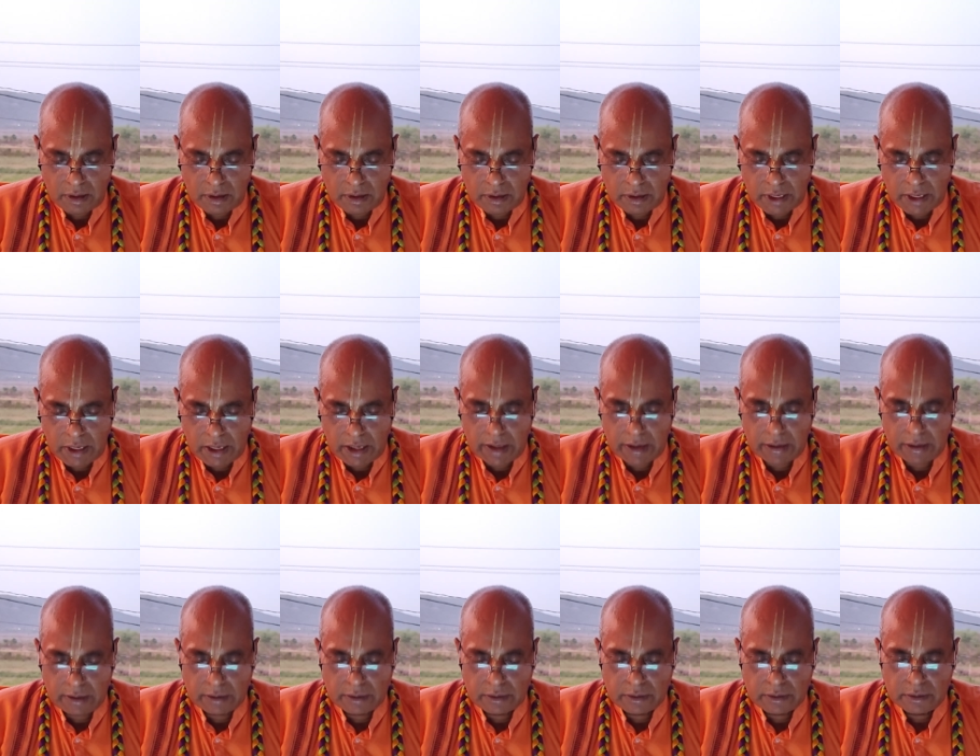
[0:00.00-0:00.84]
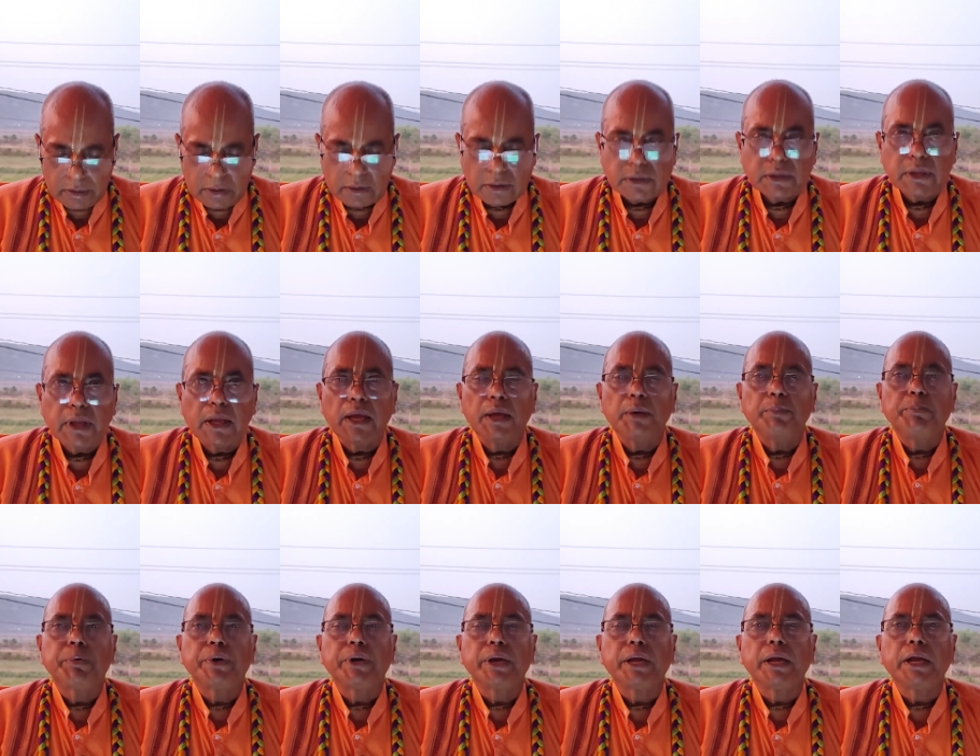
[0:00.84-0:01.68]
Then they
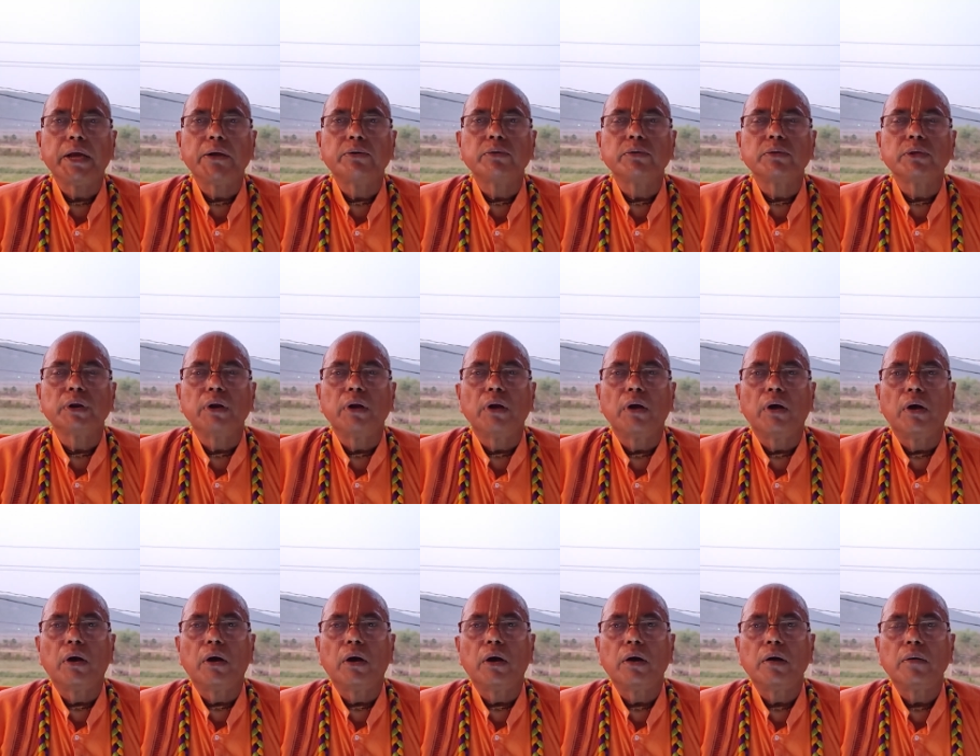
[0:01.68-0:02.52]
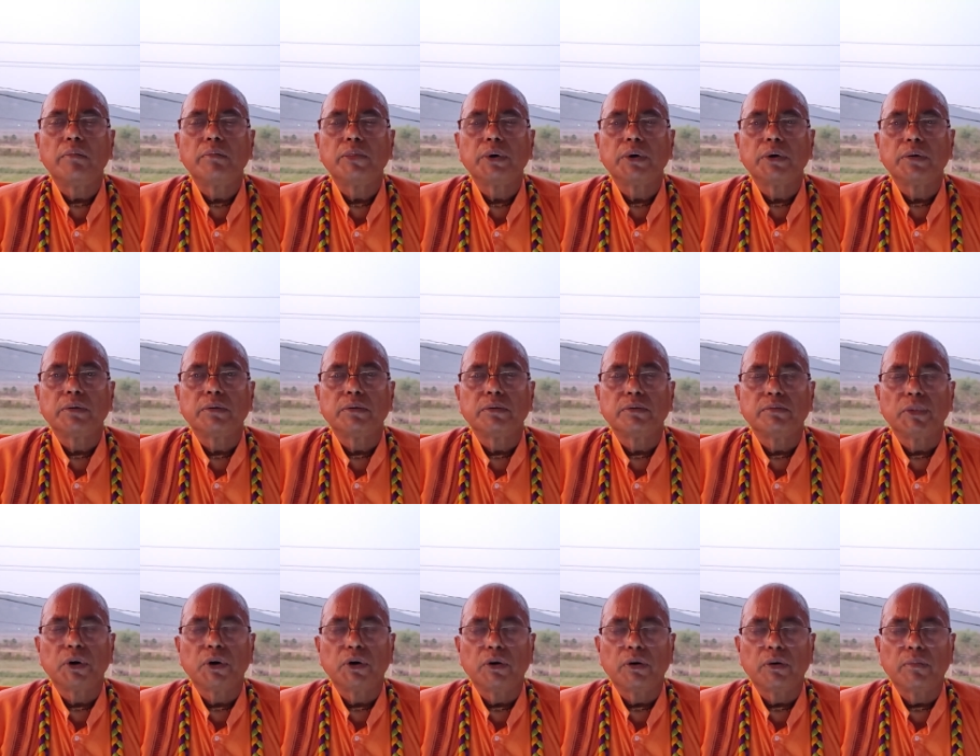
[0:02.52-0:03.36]
pray to the Lord,
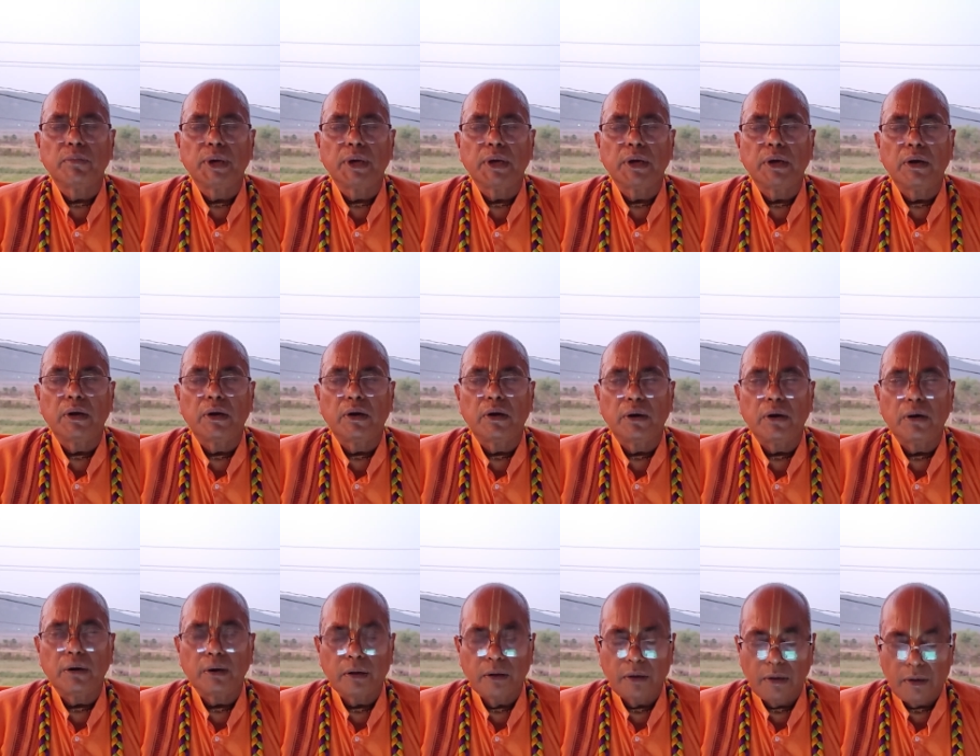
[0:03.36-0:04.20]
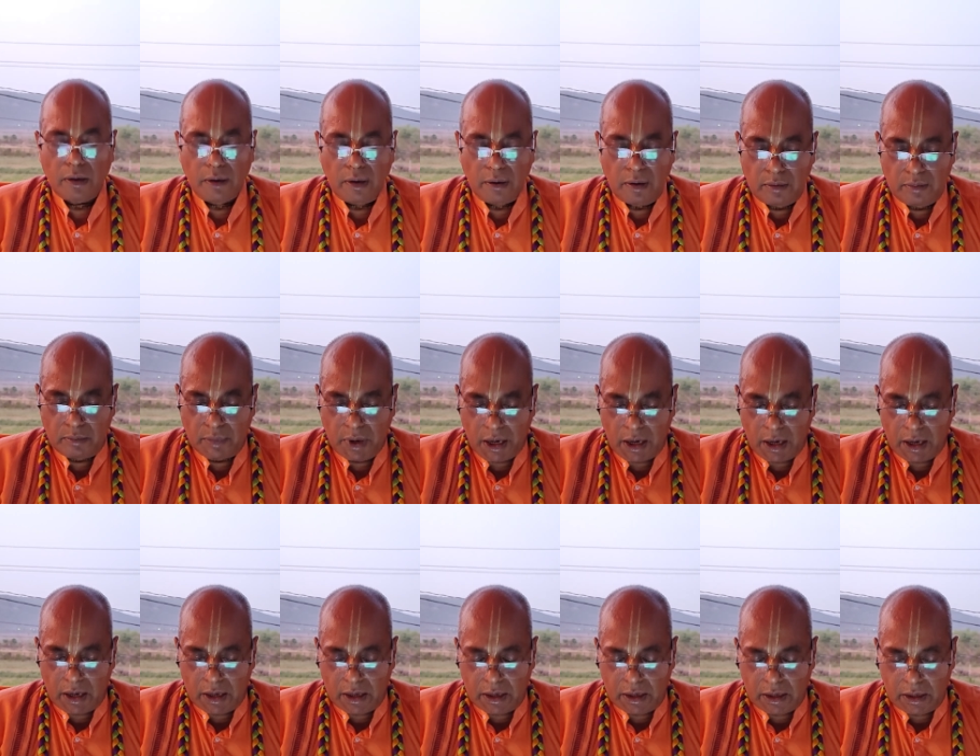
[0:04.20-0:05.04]
Prabhu, oh my Lord,
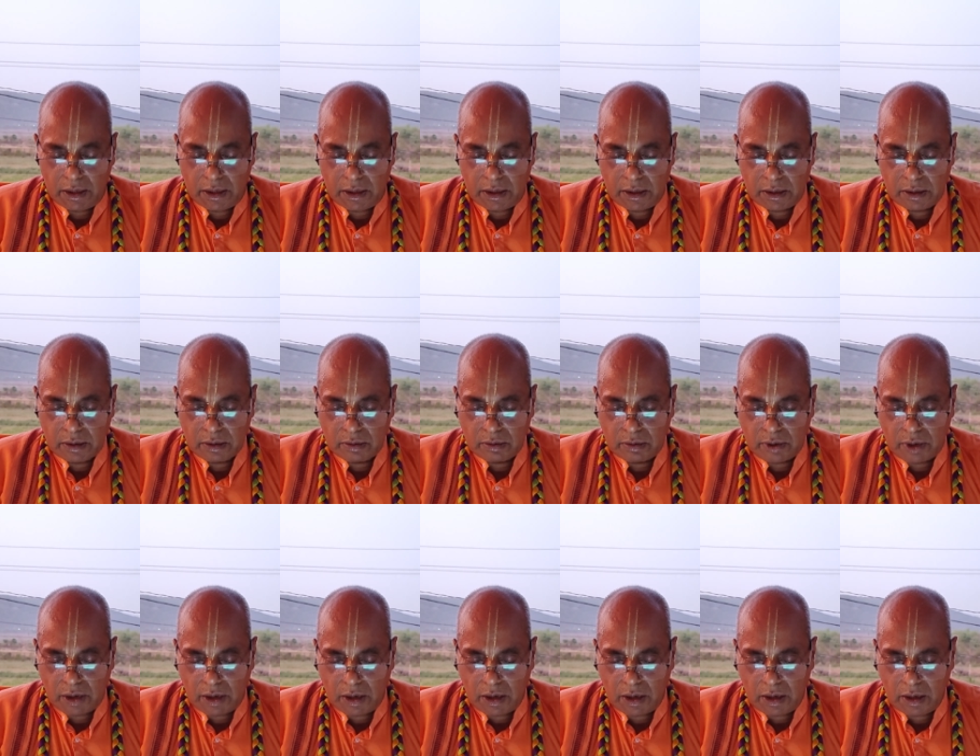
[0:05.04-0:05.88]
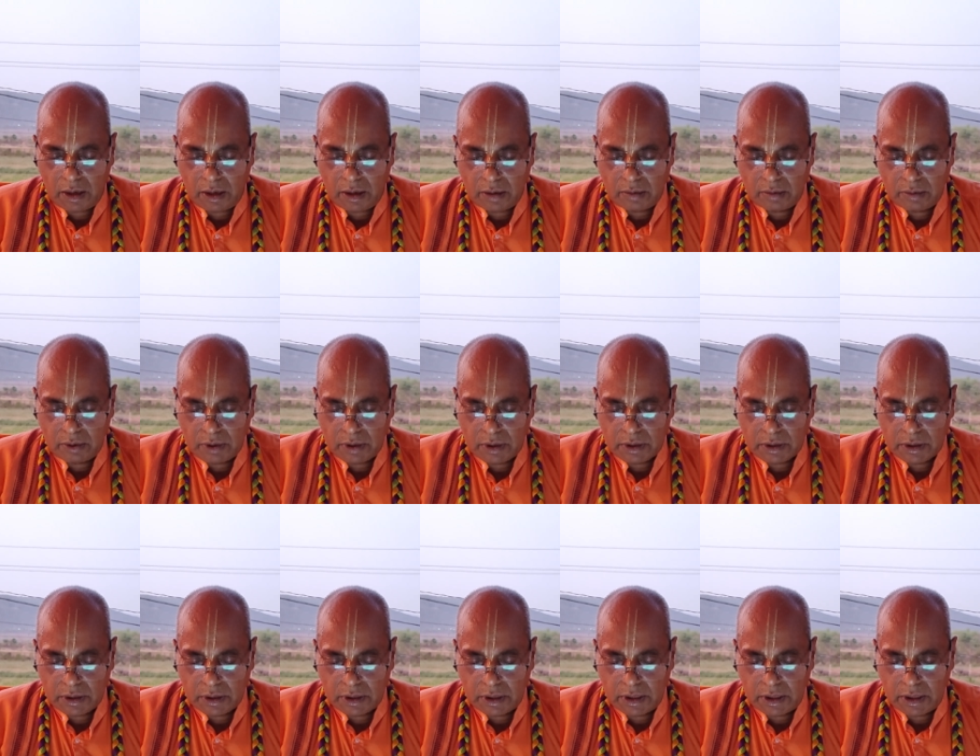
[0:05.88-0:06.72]
Bani Guna
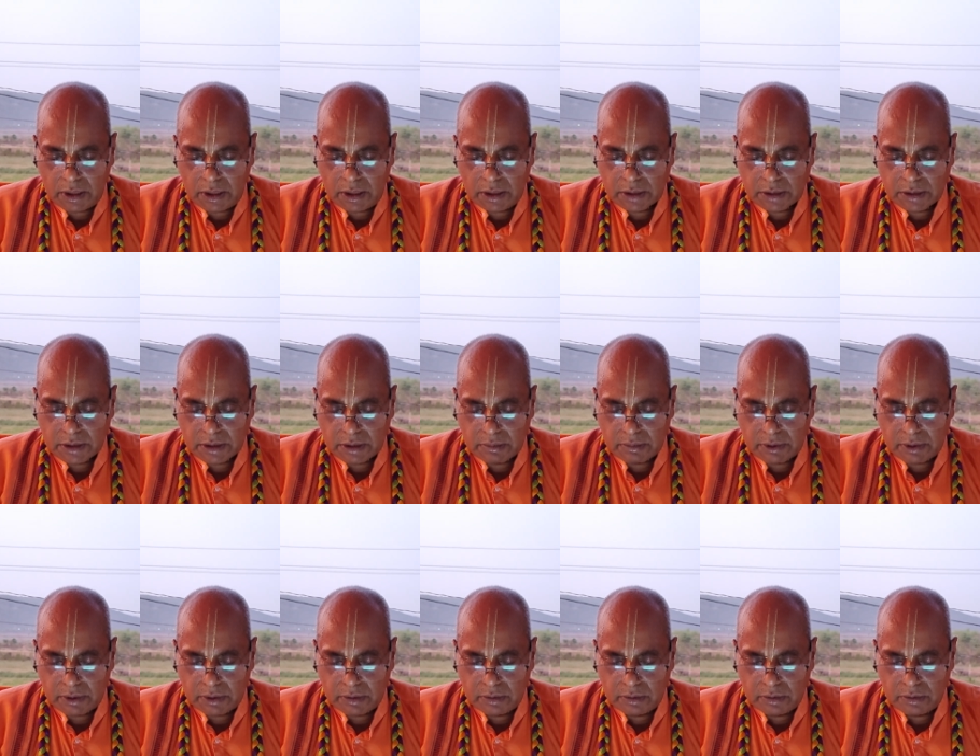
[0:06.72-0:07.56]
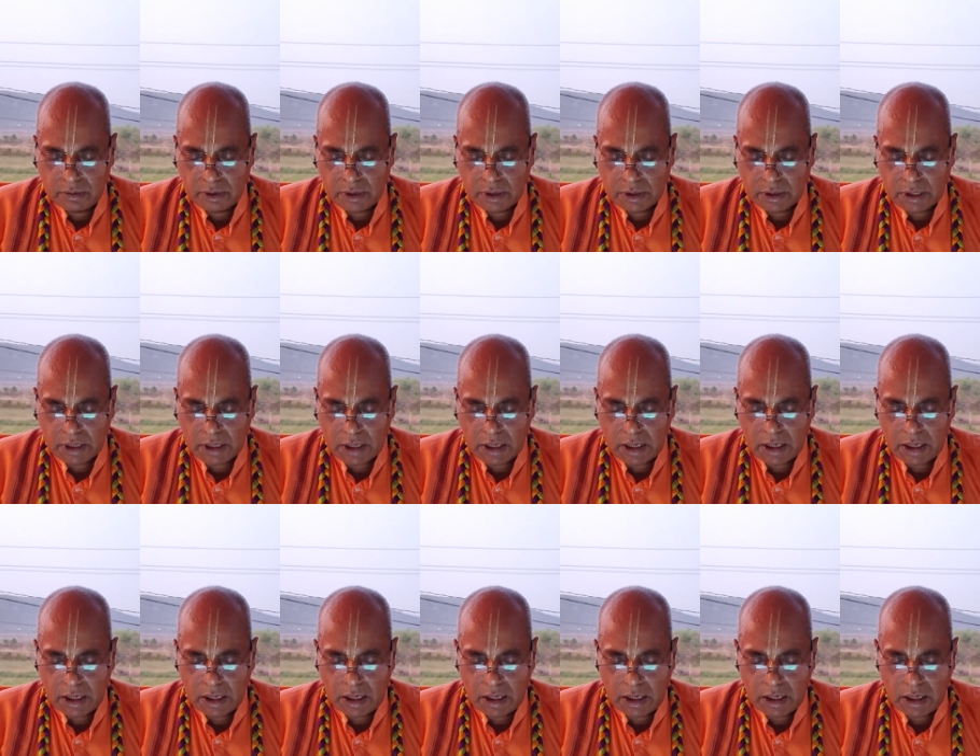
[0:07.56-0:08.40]
Nukatane Sravano
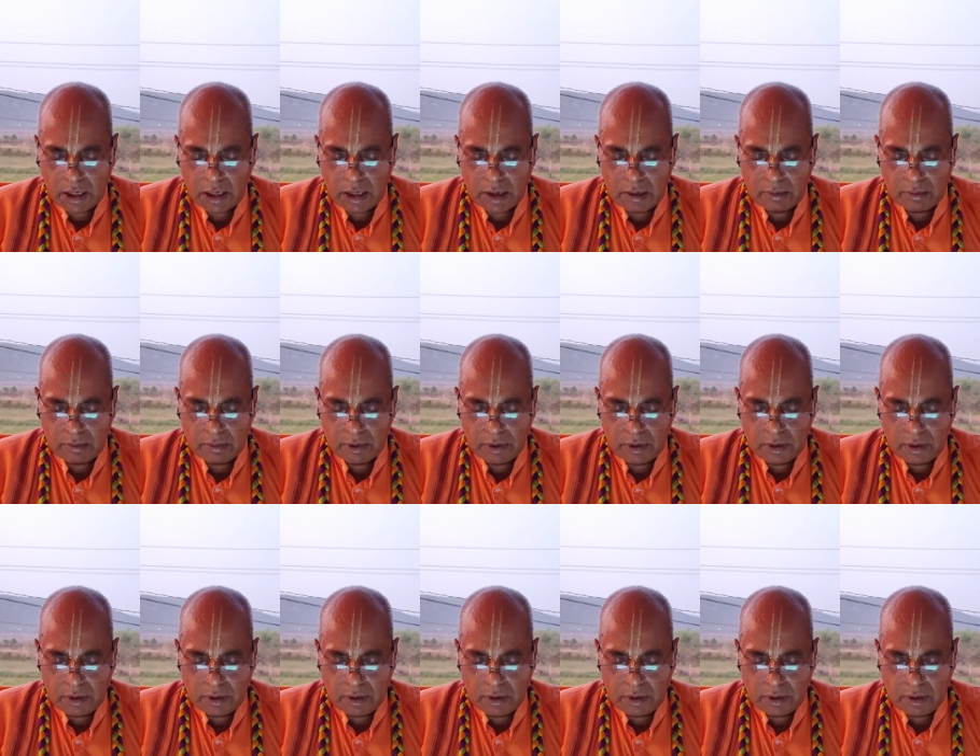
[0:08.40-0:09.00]
Katayam